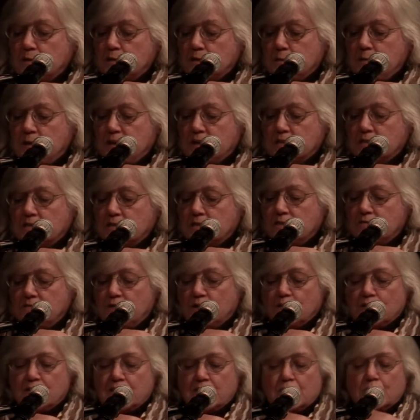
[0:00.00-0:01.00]
Tibetan
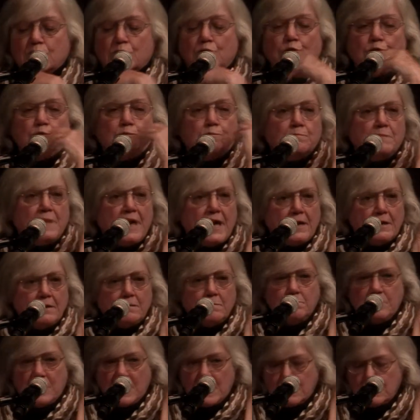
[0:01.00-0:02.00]
sphere that include
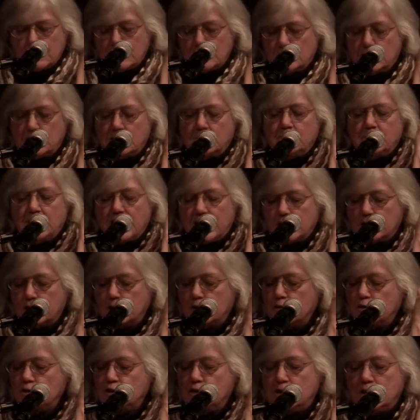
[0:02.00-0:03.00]
med medicine,
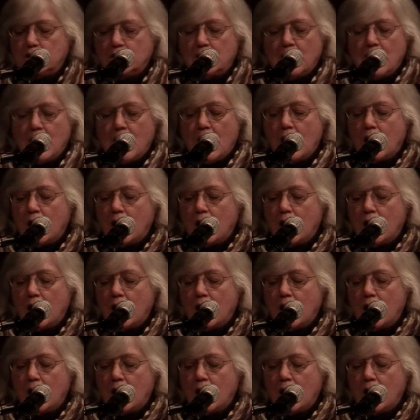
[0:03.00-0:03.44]
metallurgy,